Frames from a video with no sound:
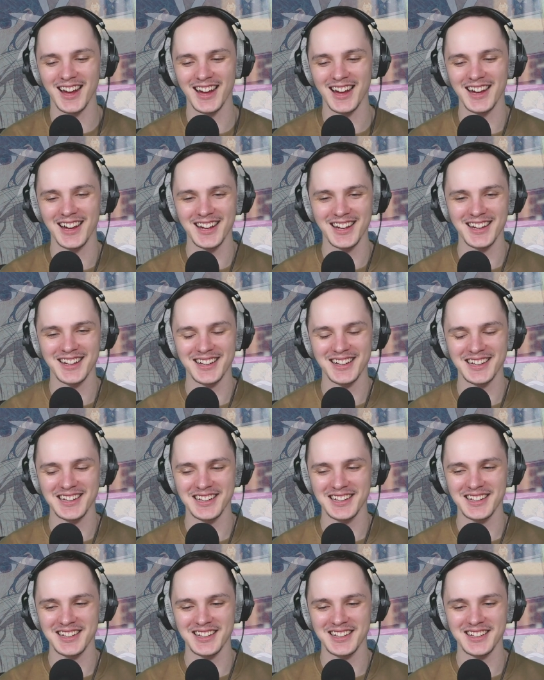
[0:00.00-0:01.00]

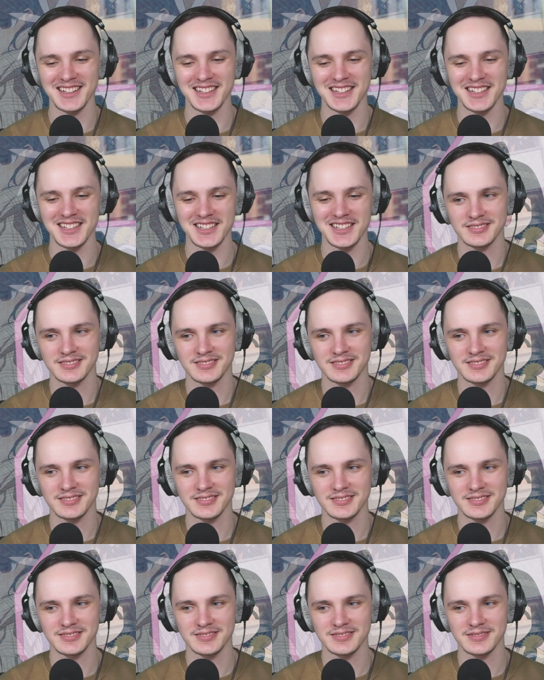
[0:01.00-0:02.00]

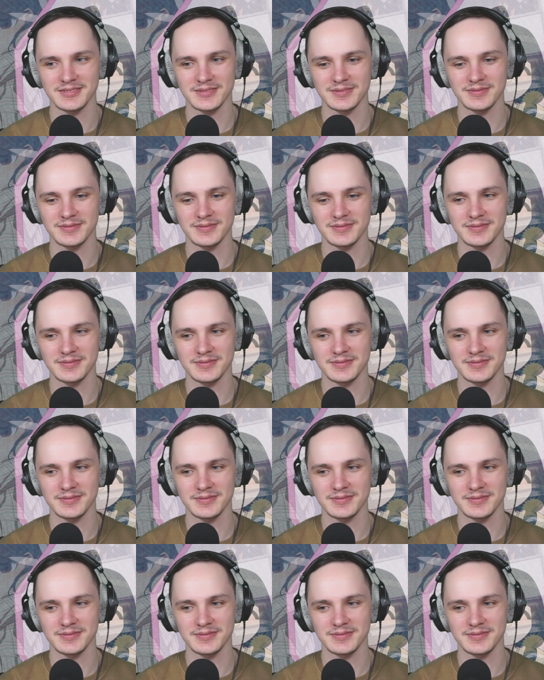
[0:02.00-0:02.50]
(no one is talking)